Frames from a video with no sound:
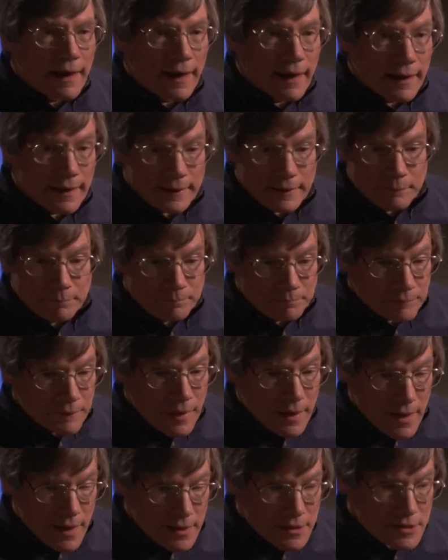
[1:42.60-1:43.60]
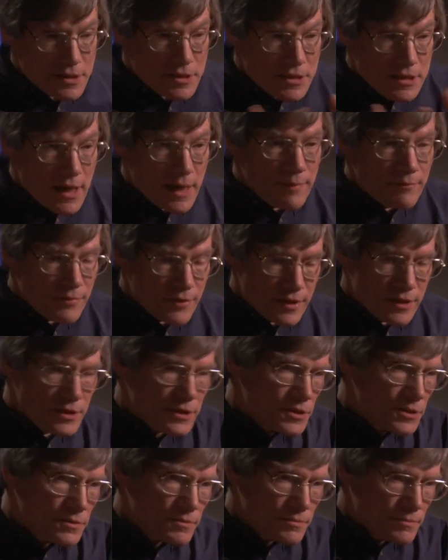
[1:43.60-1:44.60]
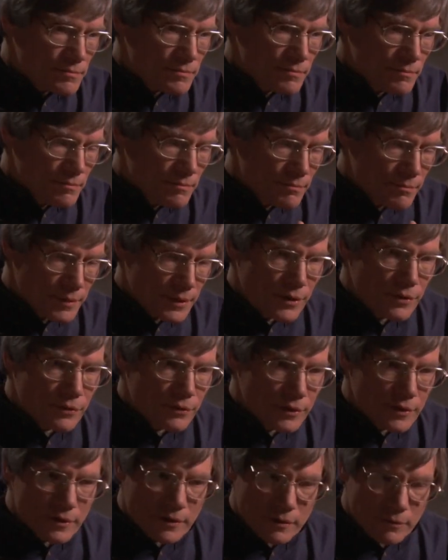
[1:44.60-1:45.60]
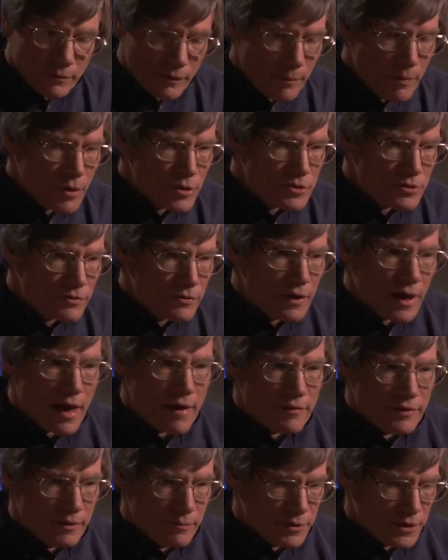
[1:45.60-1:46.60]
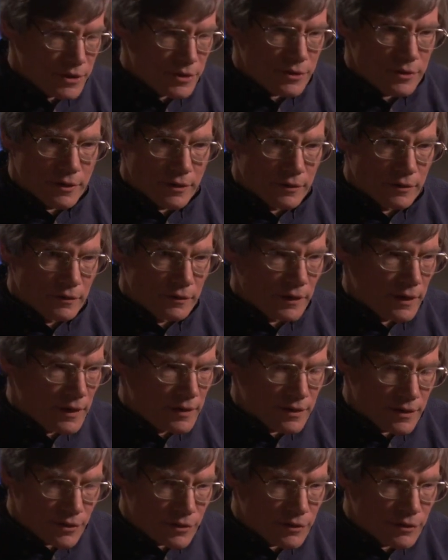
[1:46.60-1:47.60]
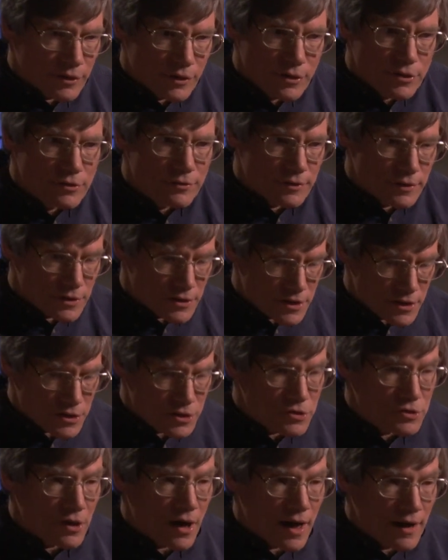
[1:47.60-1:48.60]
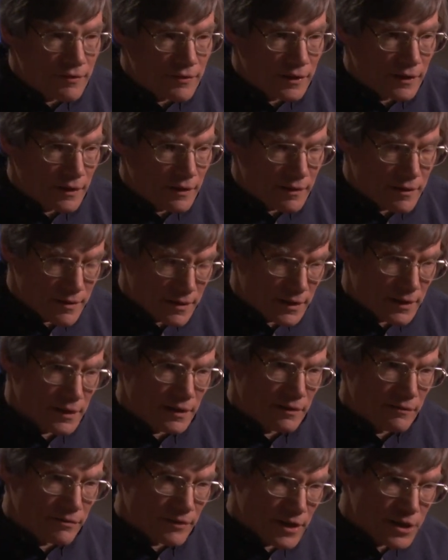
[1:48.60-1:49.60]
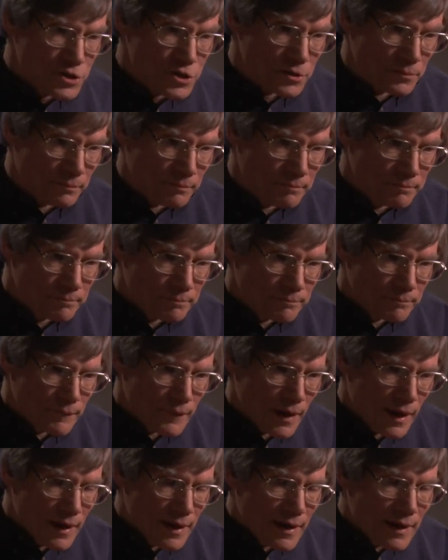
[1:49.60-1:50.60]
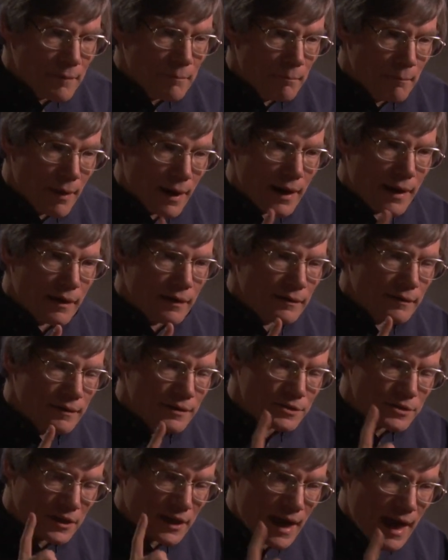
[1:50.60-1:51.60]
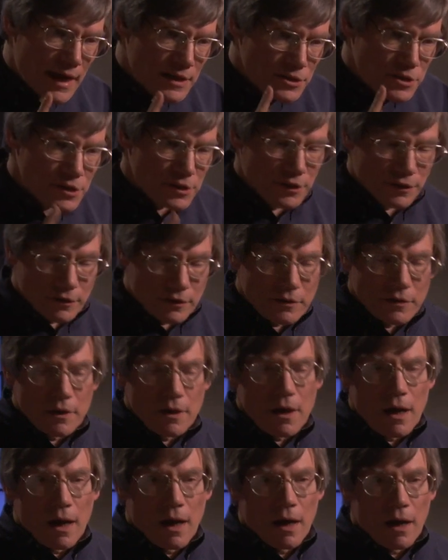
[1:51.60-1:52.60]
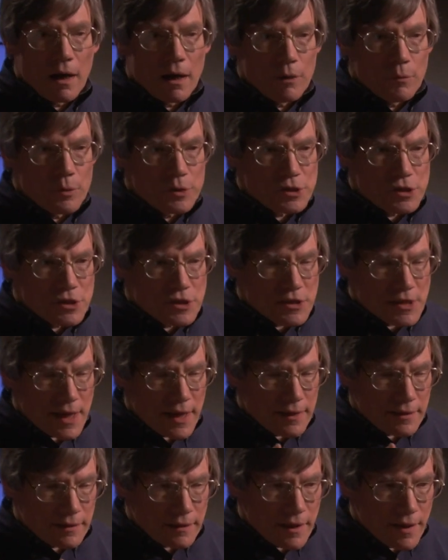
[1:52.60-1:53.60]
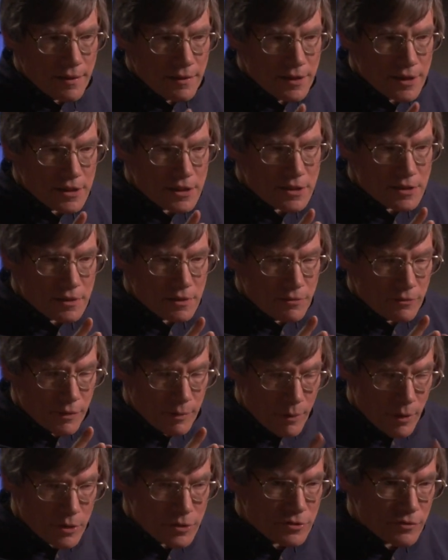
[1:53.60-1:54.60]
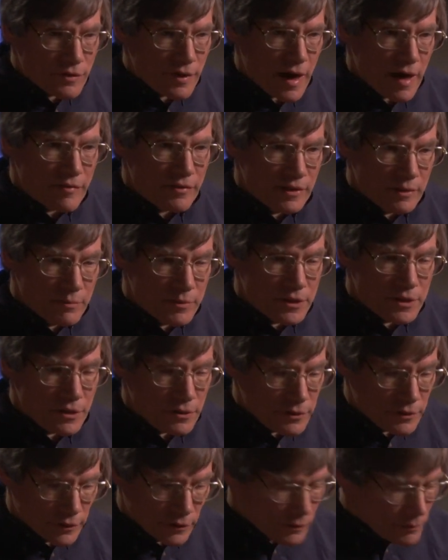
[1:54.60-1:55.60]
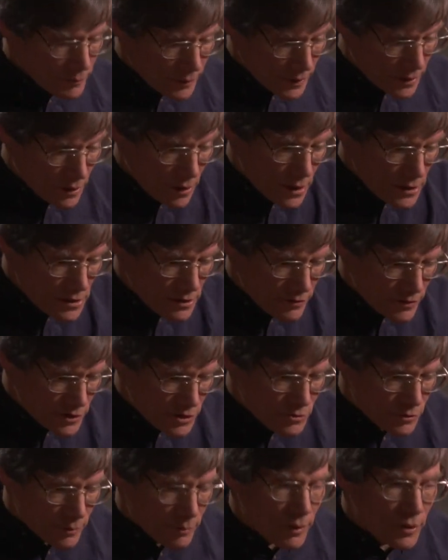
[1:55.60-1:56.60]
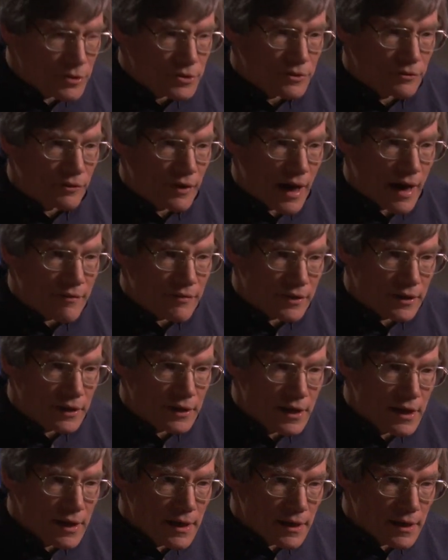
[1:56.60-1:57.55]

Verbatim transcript: Um, and same for this peculiar repulsive gravity material in the early universe that's driving the inflation. But there's a catch here, Uh, which is that this repulsive gravity material, because of its repulsive gravity,